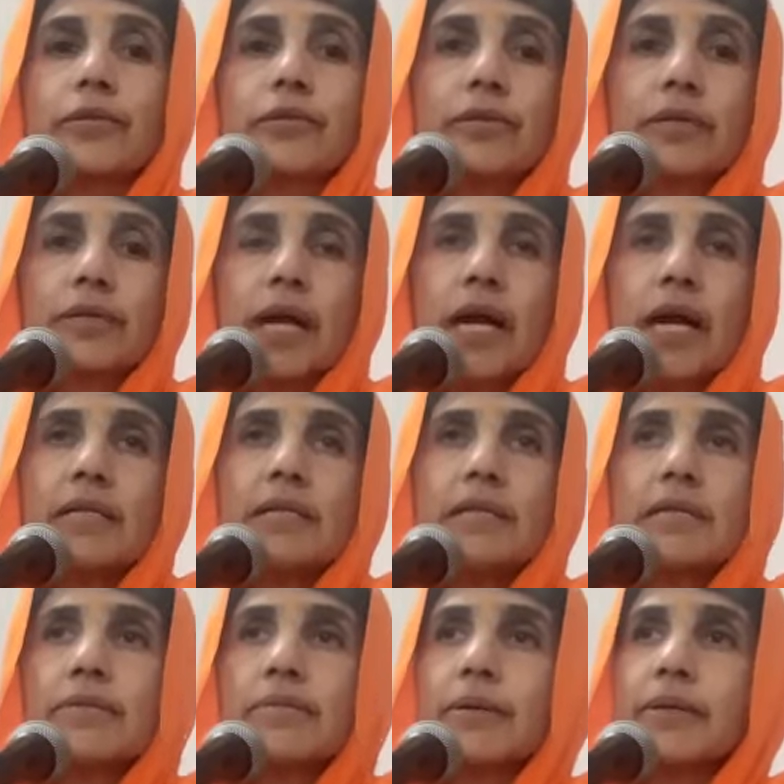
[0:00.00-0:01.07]
look at
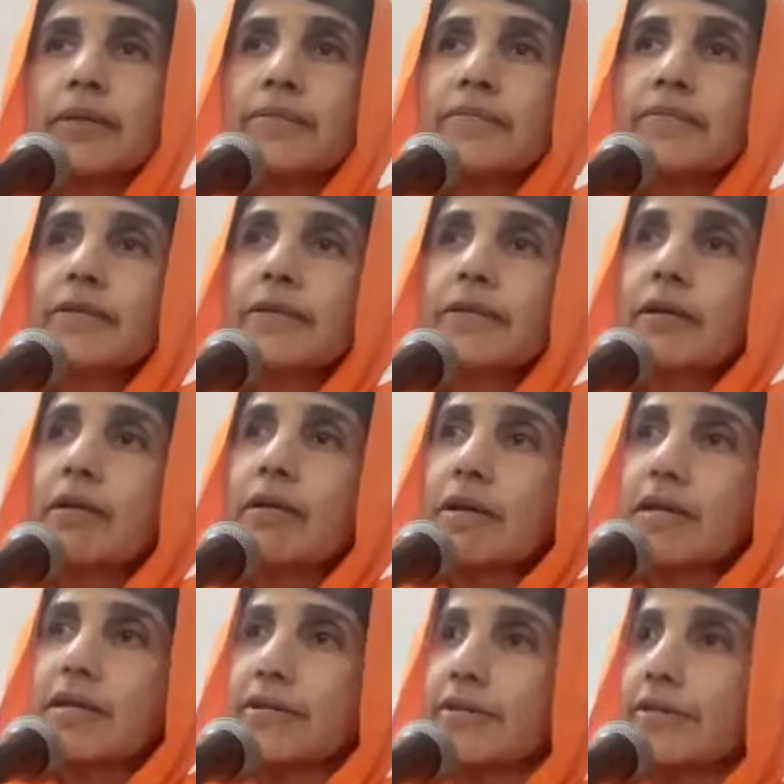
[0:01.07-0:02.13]
this wonderful
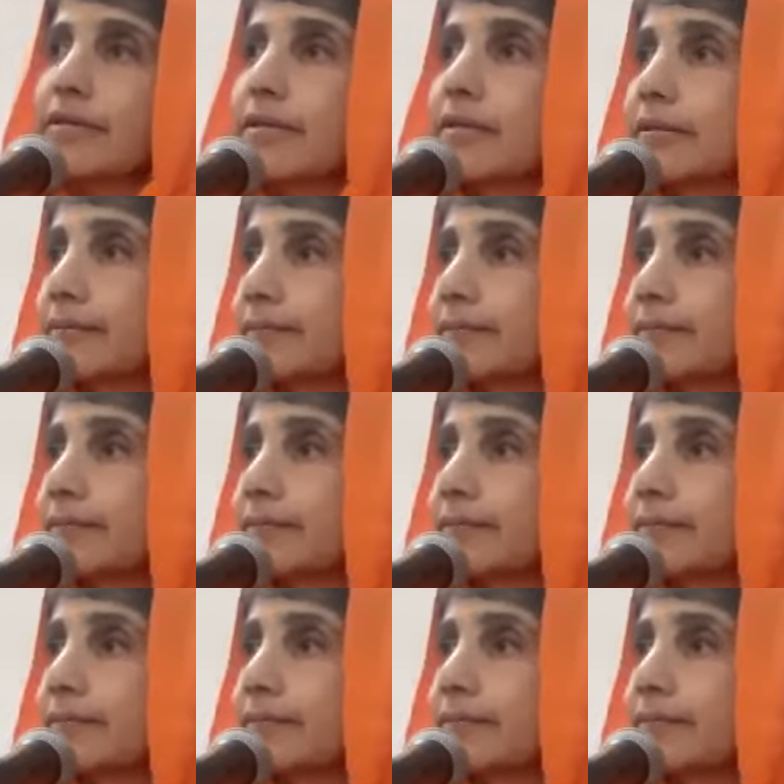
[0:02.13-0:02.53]
orange.